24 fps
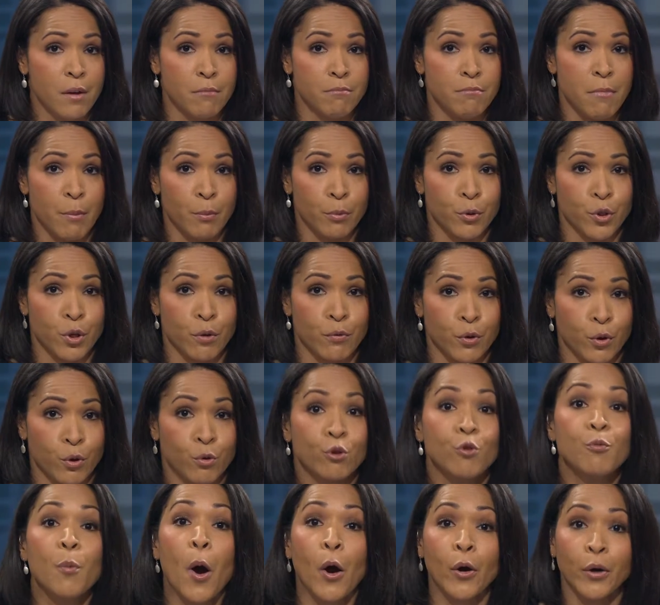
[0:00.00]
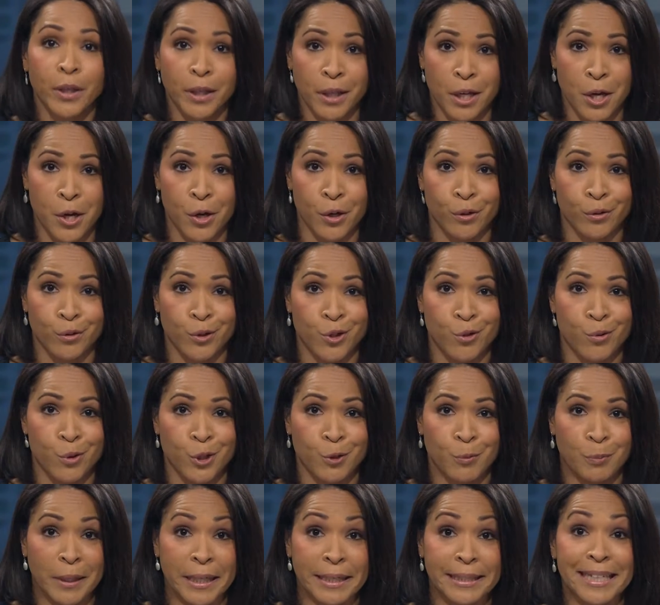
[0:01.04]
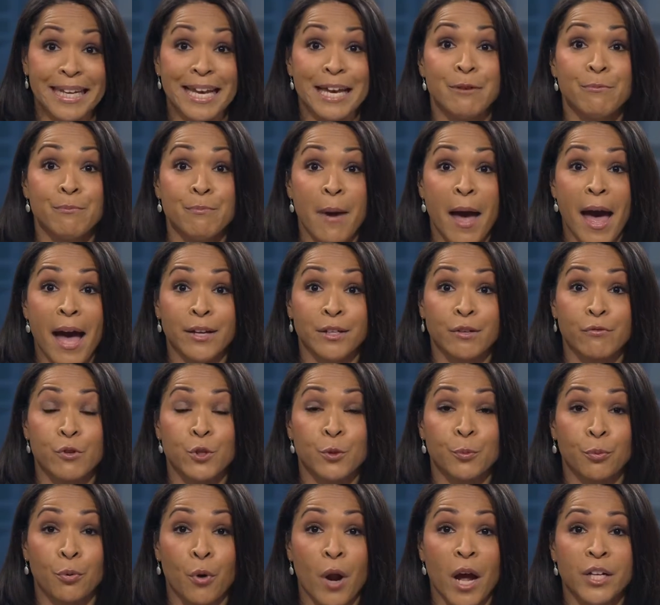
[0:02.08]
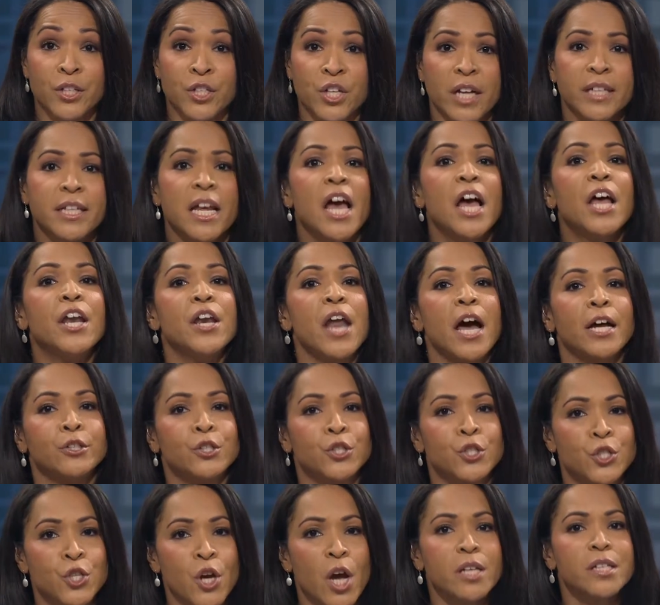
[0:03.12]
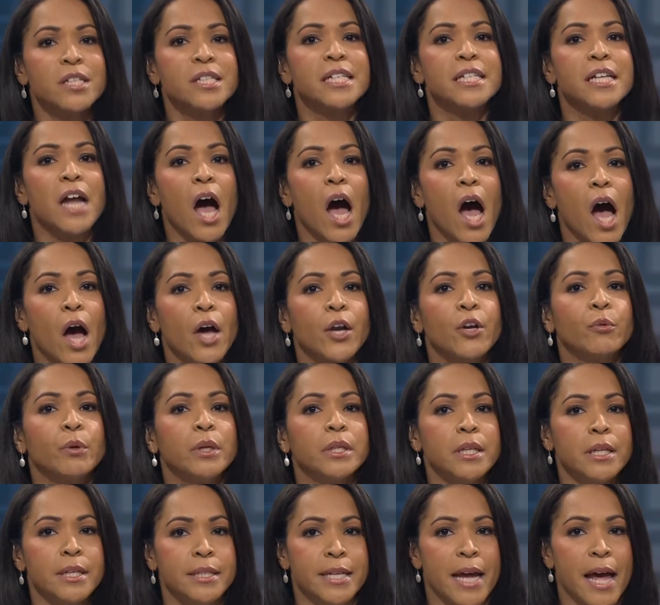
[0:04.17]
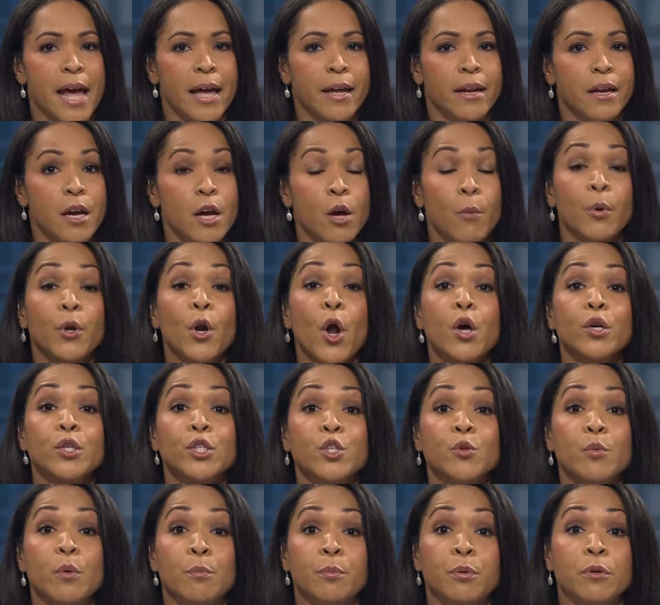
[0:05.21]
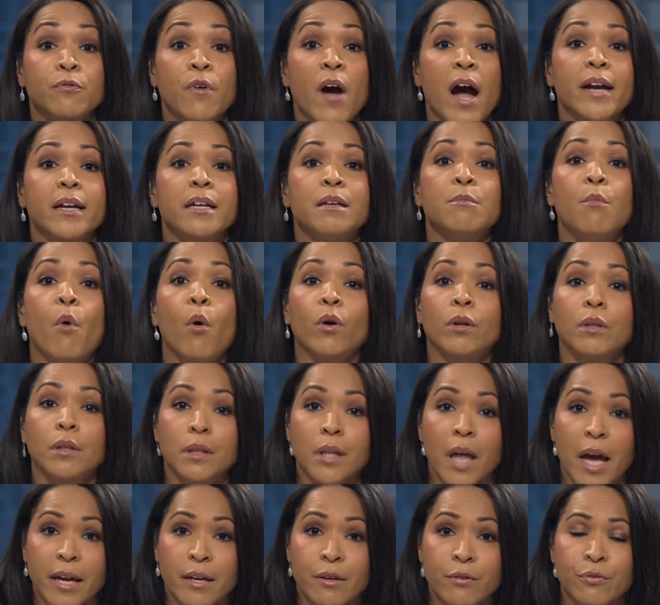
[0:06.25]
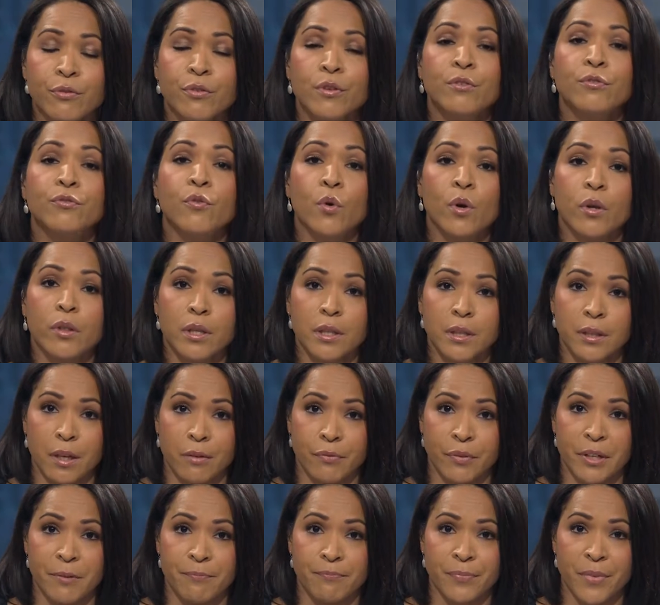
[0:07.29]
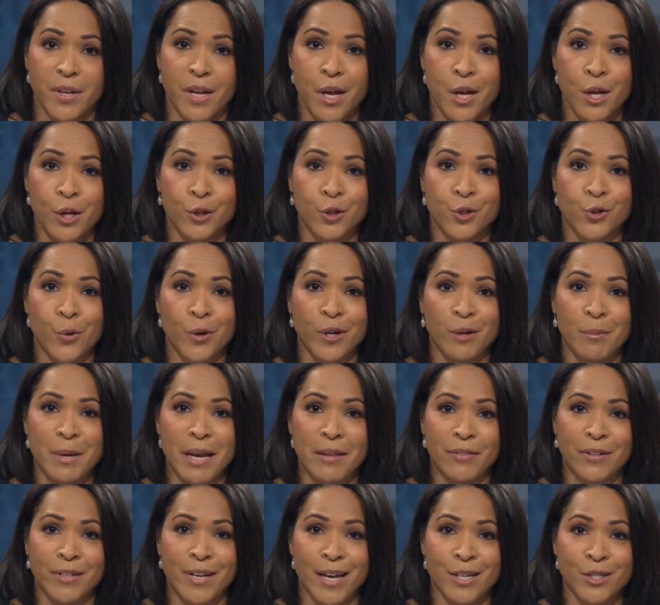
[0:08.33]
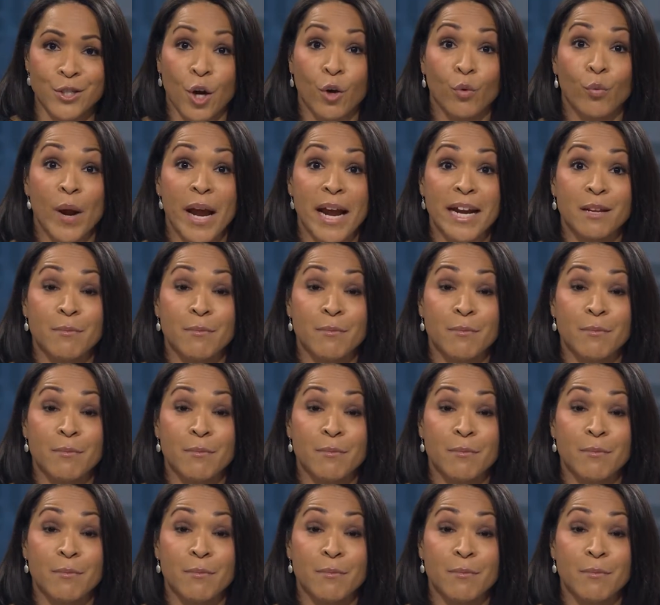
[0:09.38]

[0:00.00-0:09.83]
Members of the group are here to explain the impact of this project, not just in honoring the dead, but also in providing more life for the living. Joining me at the desk are Randy